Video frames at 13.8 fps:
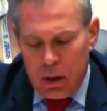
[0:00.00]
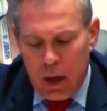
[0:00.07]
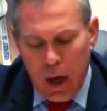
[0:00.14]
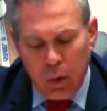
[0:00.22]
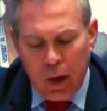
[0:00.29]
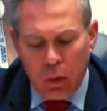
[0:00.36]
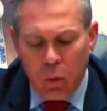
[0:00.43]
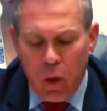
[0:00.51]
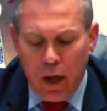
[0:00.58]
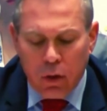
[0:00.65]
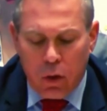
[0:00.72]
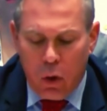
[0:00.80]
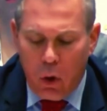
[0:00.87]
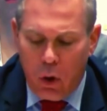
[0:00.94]
How can
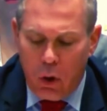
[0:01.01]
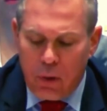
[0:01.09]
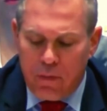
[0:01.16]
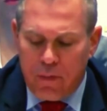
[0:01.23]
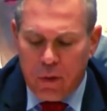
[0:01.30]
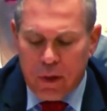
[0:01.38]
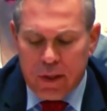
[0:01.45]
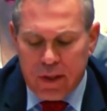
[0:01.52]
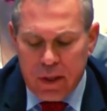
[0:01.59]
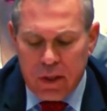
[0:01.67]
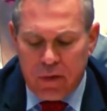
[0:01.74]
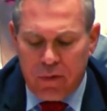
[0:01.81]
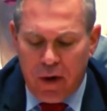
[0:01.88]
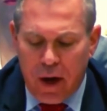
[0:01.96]
one call for a
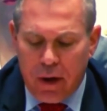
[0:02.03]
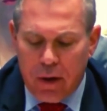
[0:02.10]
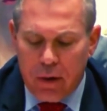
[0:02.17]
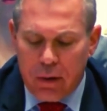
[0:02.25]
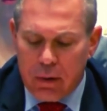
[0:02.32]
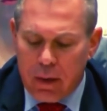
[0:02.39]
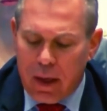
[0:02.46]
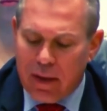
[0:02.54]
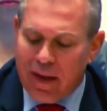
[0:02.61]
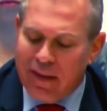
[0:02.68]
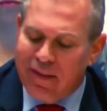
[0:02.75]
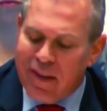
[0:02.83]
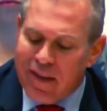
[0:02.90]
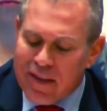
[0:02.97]
ceasefire and
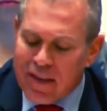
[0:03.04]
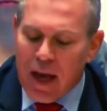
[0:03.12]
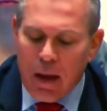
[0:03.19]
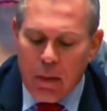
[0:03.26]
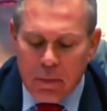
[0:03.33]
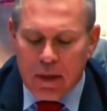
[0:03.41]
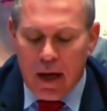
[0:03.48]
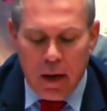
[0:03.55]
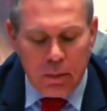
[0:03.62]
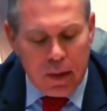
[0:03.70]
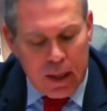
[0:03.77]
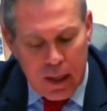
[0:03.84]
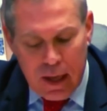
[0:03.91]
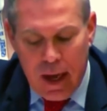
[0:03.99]
at the same
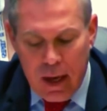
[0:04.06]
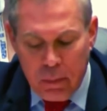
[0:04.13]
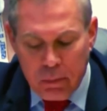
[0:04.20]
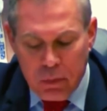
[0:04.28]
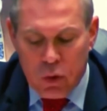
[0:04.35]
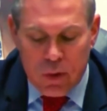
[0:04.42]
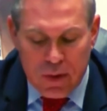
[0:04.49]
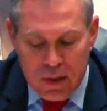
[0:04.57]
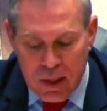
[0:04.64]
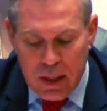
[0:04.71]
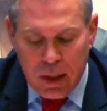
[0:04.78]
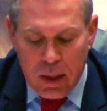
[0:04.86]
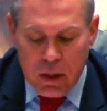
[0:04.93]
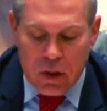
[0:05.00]
time claim to
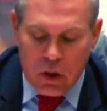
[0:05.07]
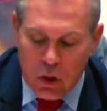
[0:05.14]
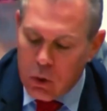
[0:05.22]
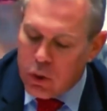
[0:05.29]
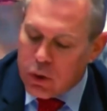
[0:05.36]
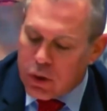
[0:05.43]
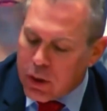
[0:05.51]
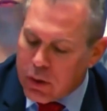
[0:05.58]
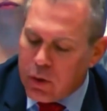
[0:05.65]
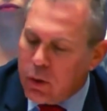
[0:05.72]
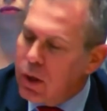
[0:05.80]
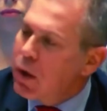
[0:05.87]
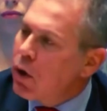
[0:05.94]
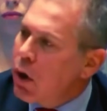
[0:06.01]
seek a solution
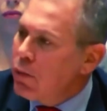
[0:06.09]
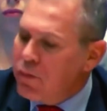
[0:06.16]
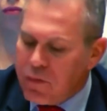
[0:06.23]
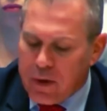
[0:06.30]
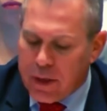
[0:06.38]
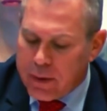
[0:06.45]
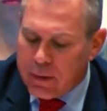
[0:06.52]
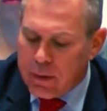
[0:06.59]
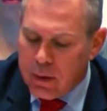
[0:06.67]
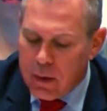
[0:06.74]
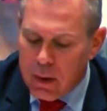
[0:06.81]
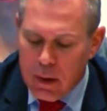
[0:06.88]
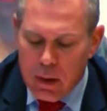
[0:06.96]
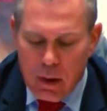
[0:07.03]
to the conflict?
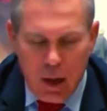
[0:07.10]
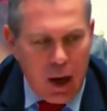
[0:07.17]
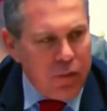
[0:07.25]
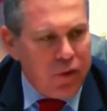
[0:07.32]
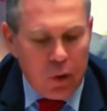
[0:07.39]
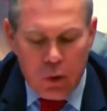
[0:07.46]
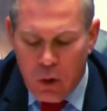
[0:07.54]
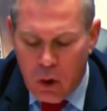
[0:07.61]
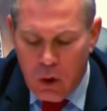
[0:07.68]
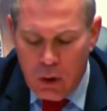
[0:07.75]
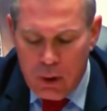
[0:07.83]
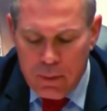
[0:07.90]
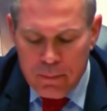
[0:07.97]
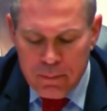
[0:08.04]
After
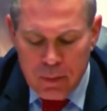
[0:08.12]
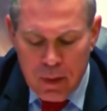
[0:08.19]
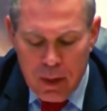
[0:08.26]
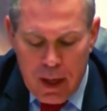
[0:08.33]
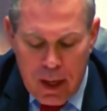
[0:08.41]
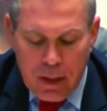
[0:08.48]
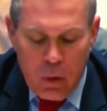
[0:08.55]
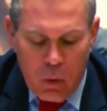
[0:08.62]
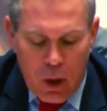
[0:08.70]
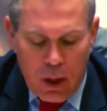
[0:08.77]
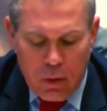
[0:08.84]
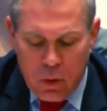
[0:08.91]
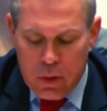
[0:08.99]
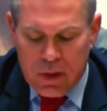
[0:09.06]
all,
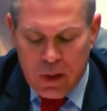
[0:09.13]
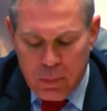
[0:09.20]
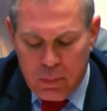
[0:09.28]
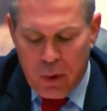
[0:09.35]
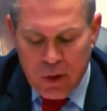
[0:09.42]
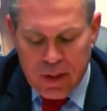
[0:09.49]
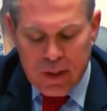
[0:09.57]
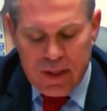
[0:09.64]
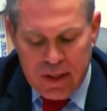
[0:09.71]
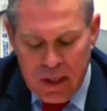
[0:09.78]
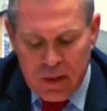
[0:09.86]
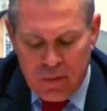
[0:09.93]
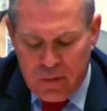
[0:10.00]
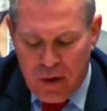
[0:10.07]
anyone who supports a
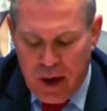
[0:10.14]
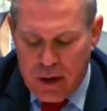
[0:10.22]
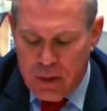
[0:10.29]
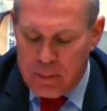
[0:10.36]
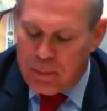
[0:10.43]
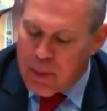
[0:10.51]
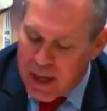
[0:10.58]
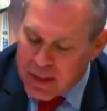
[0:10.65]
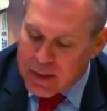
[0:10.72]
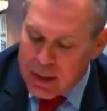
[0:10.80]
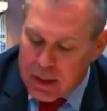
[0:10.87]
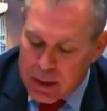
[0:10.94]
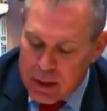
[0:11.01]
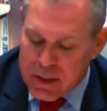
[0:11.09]
ceasefire
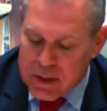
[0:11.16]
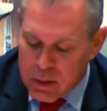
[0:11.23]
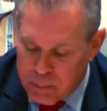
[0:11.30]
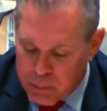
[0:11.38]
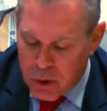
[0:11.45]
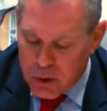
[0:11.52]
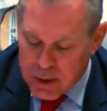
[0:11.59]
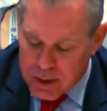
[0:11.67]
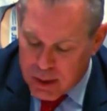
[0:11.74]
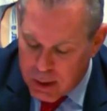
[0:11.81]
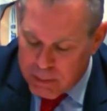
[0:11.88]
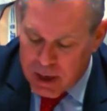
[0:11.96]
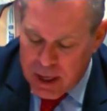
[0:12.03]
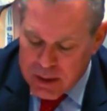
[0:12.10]
basically supports
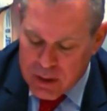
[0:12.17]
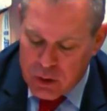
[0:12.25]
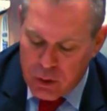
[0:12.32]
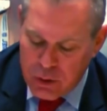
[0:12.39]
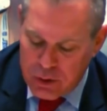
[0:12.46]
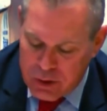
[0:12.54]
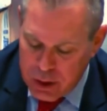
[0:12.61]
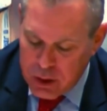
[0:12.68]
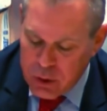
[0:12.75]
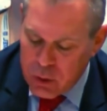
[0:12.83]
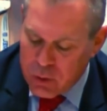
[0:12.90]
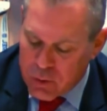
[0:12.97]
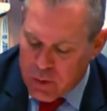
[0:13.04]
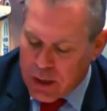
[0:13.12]
Hamas'
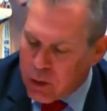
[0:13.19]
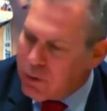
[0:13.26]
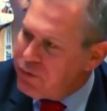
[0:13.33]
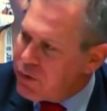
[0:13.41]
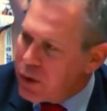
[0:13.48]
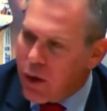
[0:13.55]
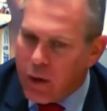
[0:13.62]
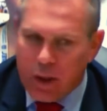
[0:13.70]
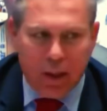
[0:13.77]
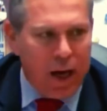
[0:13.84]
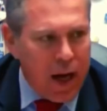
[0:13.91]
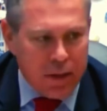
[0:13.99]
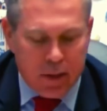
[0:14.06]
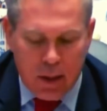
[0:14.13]
continued reign of terror in
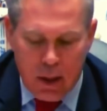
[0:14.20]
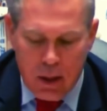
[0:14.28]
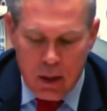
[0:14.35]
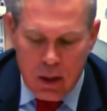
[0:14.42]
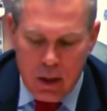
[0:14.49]
Gaza.